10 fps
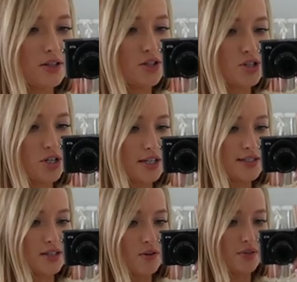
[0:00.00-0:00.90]
The shirt
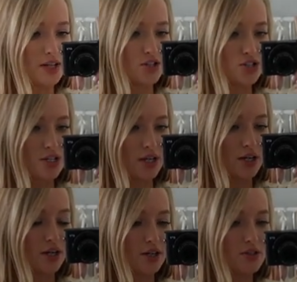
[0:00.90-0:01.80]
itself is
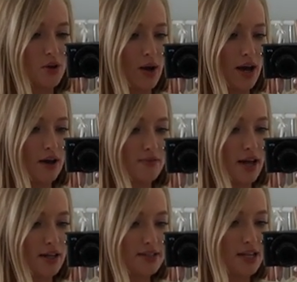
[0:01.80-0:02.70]
sheer, so I have
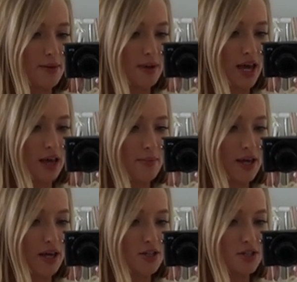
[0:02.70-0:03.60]
that same
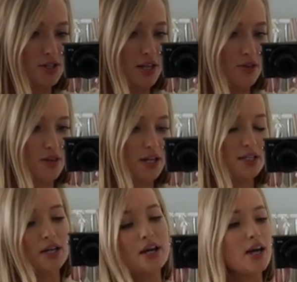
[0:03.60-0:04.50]
cami underneath
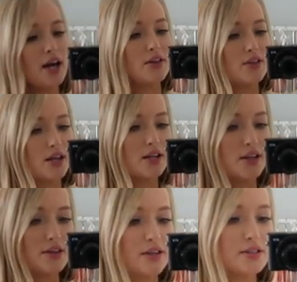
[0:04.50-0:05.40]
it. and
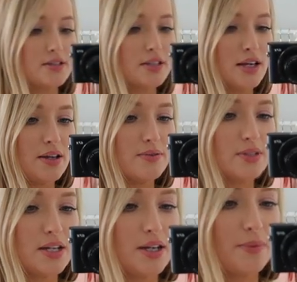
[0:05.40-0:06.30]
then the
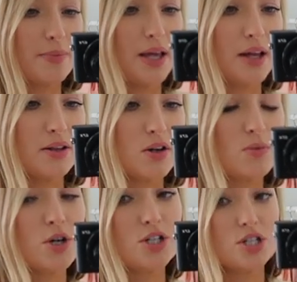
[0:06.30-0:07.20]
sleeves end up being a
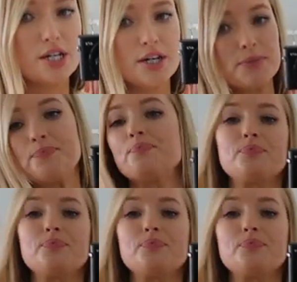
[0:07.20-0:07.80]
little more sheer.